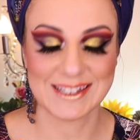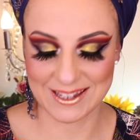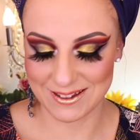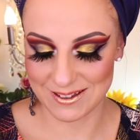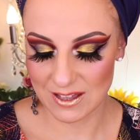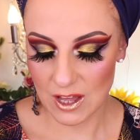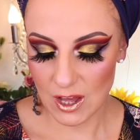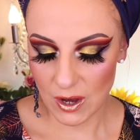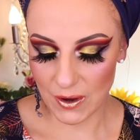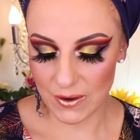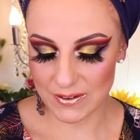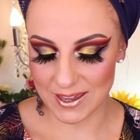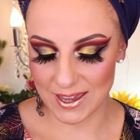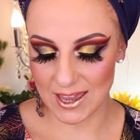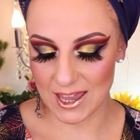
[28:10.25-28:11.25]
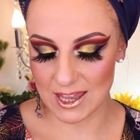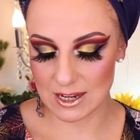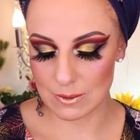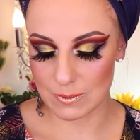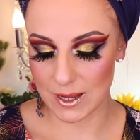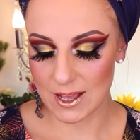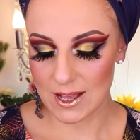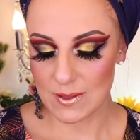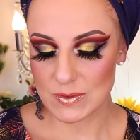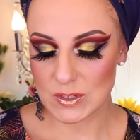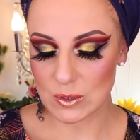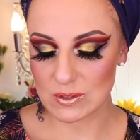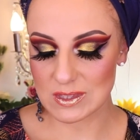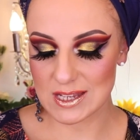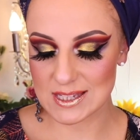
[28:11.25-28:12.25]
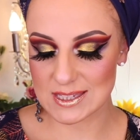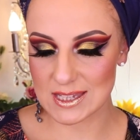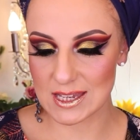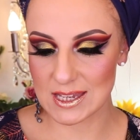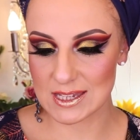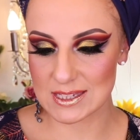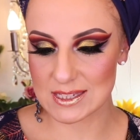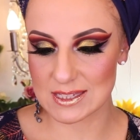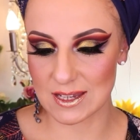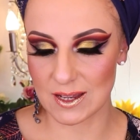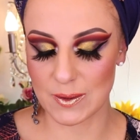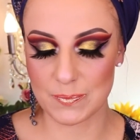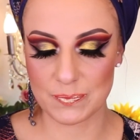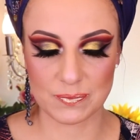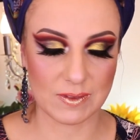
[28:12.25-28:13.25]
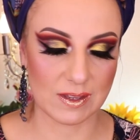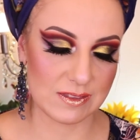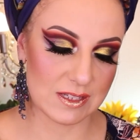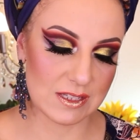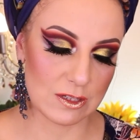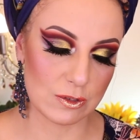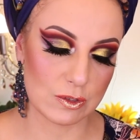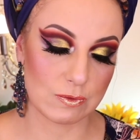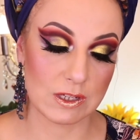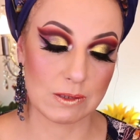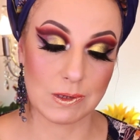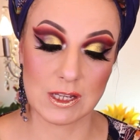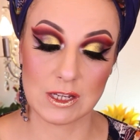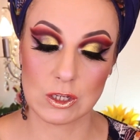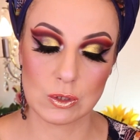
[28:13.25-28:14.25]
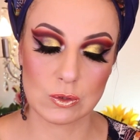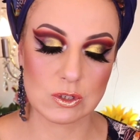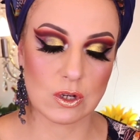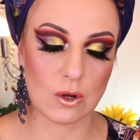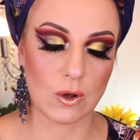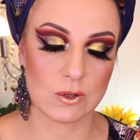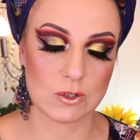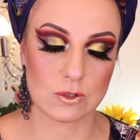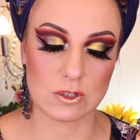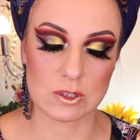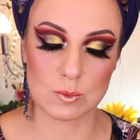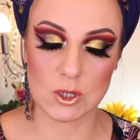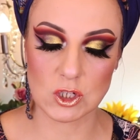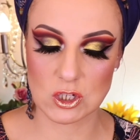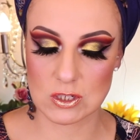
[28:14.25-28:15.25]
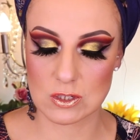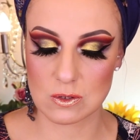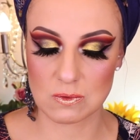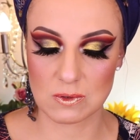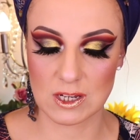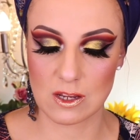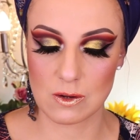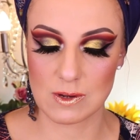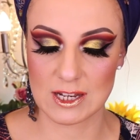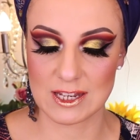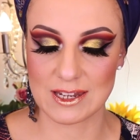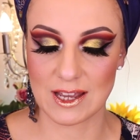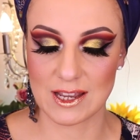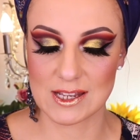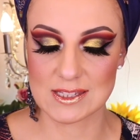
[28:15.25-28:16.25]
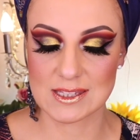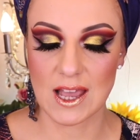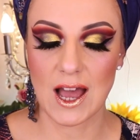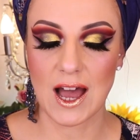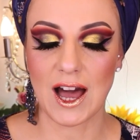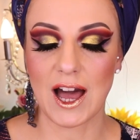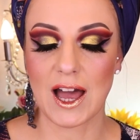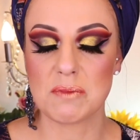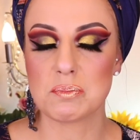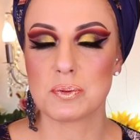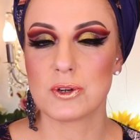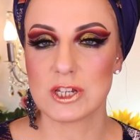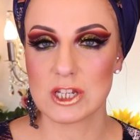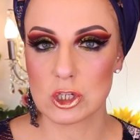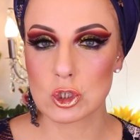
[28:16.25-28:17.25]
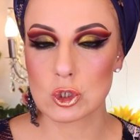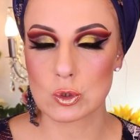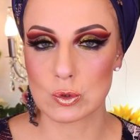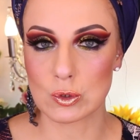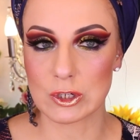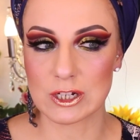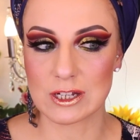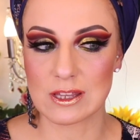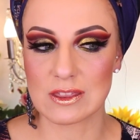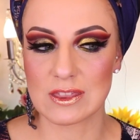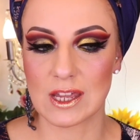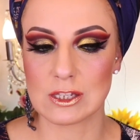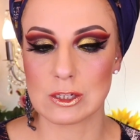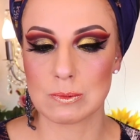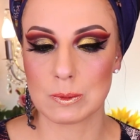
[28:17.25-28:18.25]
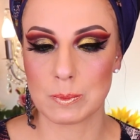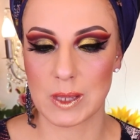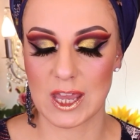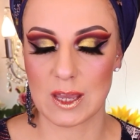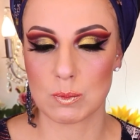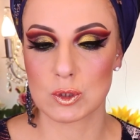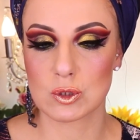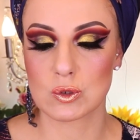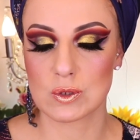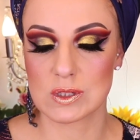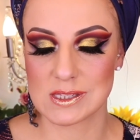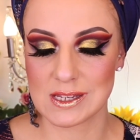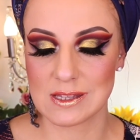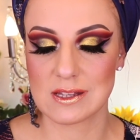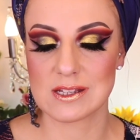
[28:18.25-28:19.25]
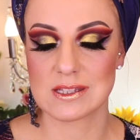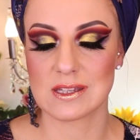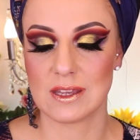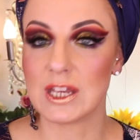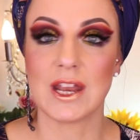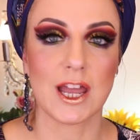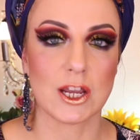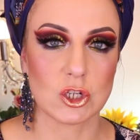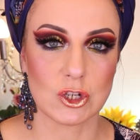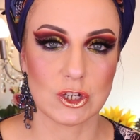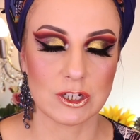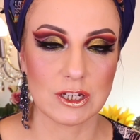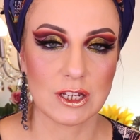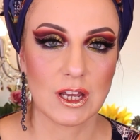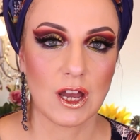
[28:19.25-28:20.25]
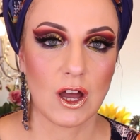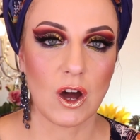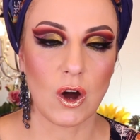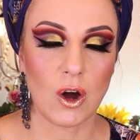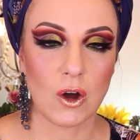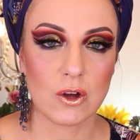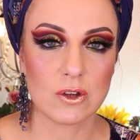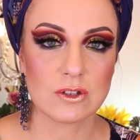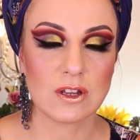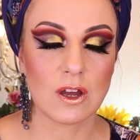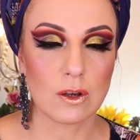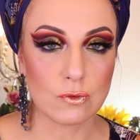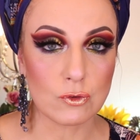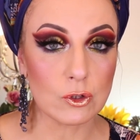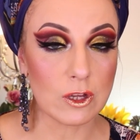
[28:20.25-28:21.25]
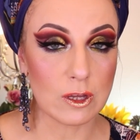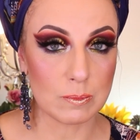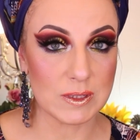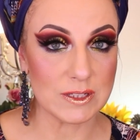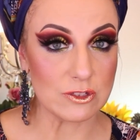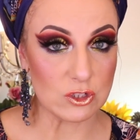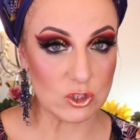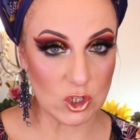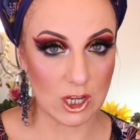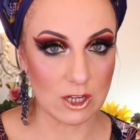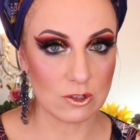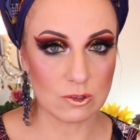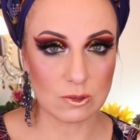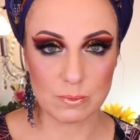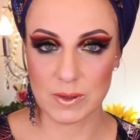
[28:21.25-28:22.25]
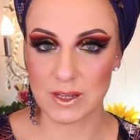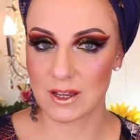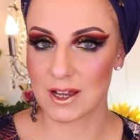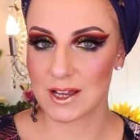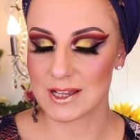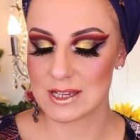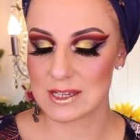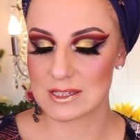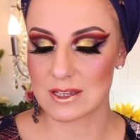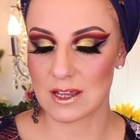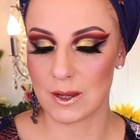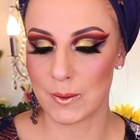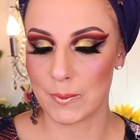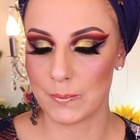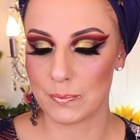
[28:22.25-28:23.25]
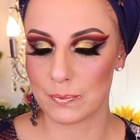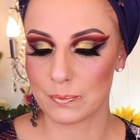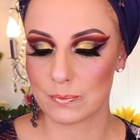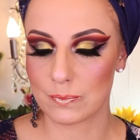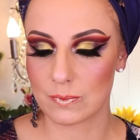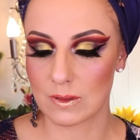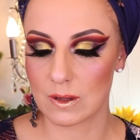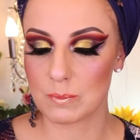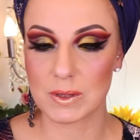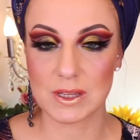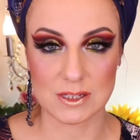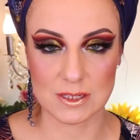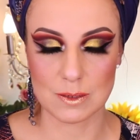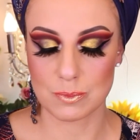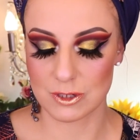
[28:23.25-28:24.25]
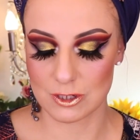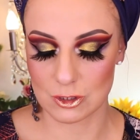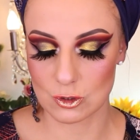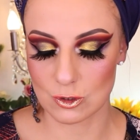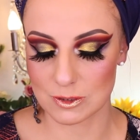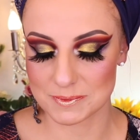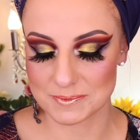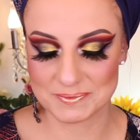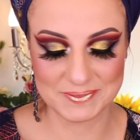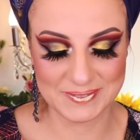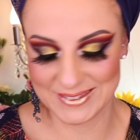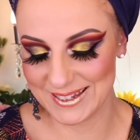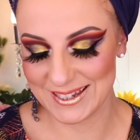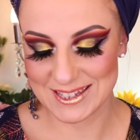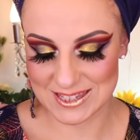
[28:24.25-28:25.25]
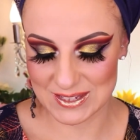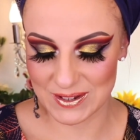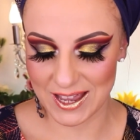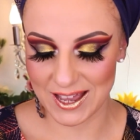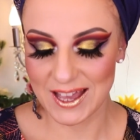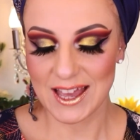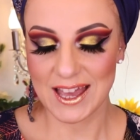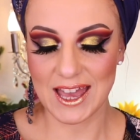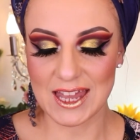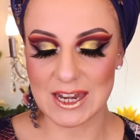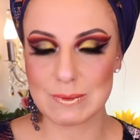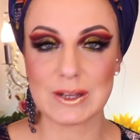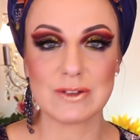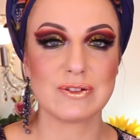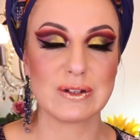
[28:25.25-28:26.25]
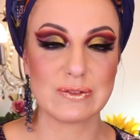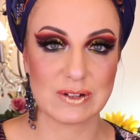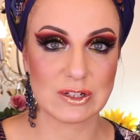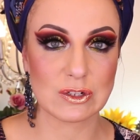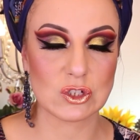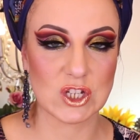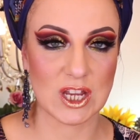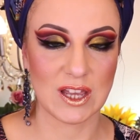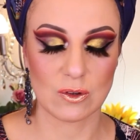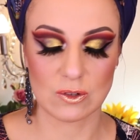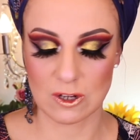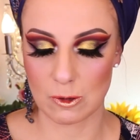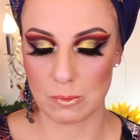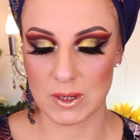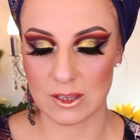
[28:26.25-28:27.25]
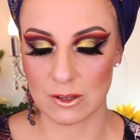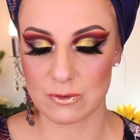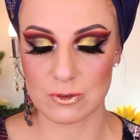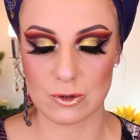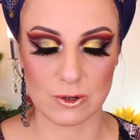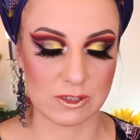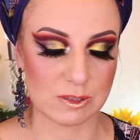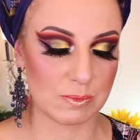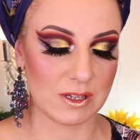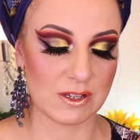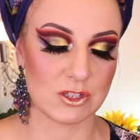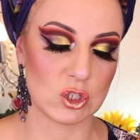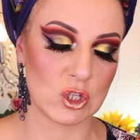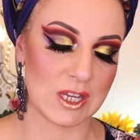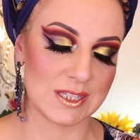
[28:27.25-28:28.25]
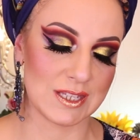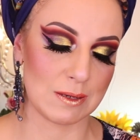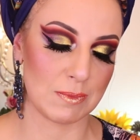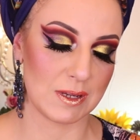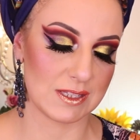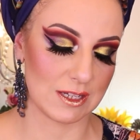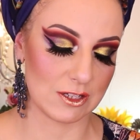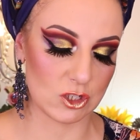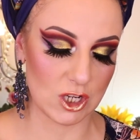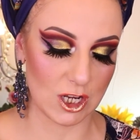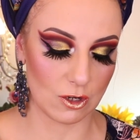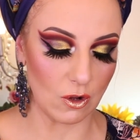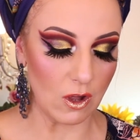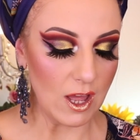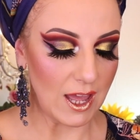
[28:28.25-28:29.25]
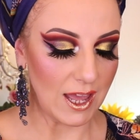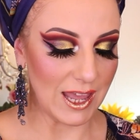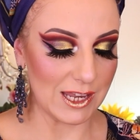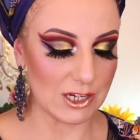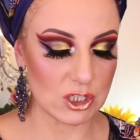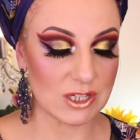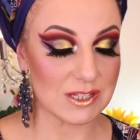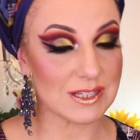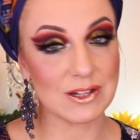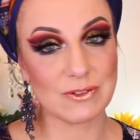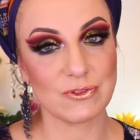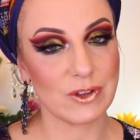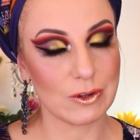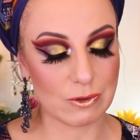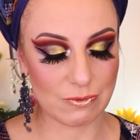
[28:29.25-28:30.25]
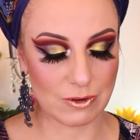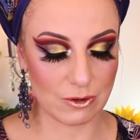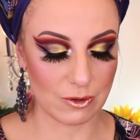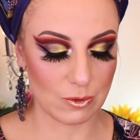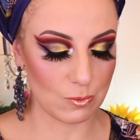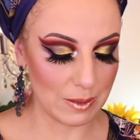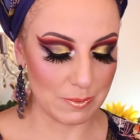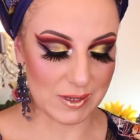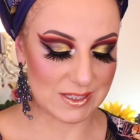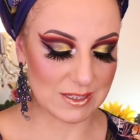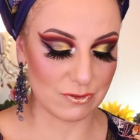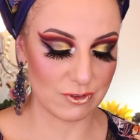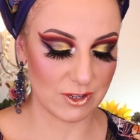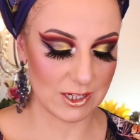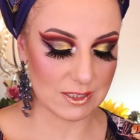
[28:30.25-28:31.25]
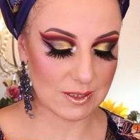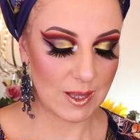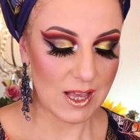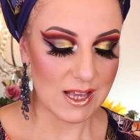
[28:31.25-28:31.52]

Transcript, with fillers: Yeah, okay, anyway, so this is this looks really, really cute. Also the swatches look really, really nice. I'm pretty sure that you will be able to see this in action on Colorful Camille's channel, because I'm pretty sure. So yeah, anyway, feel free to check out Camille, of course, because she has an amazing channel and she's a very, very amazing friend.